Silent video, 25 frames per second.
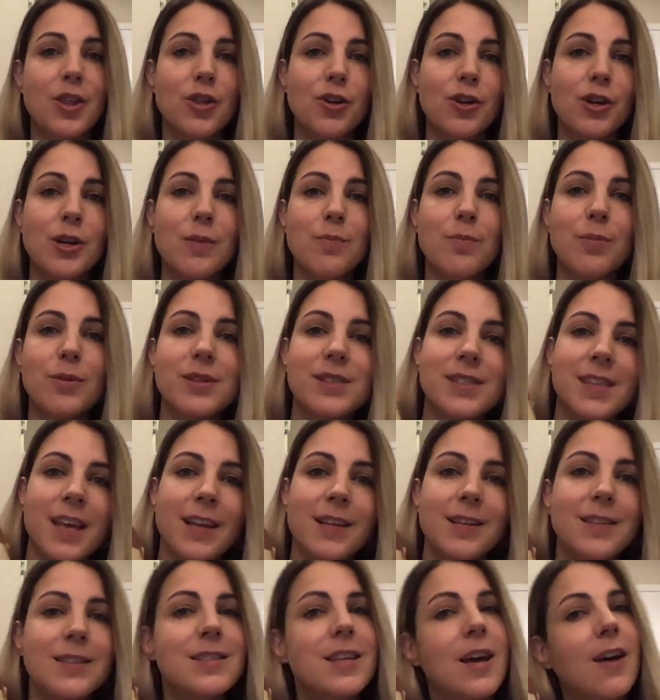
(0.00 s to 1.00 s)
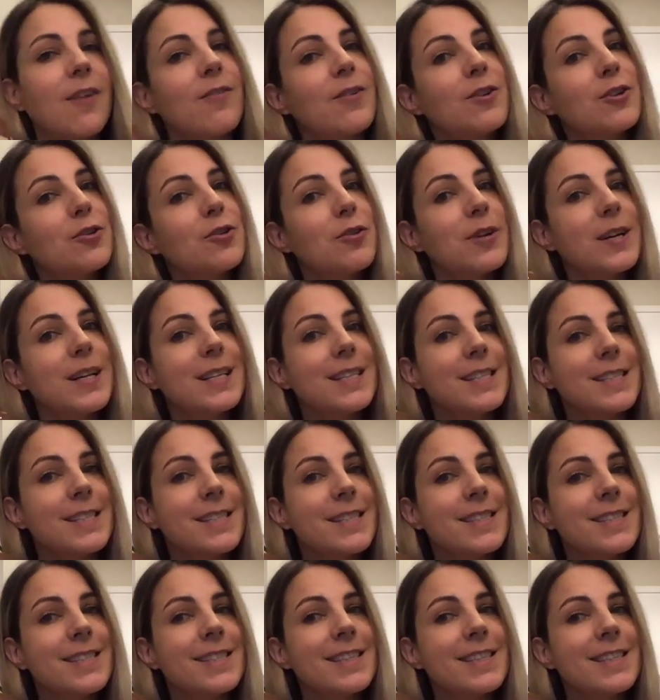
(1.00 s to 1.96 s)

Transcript: 30% Sauvignon Gris.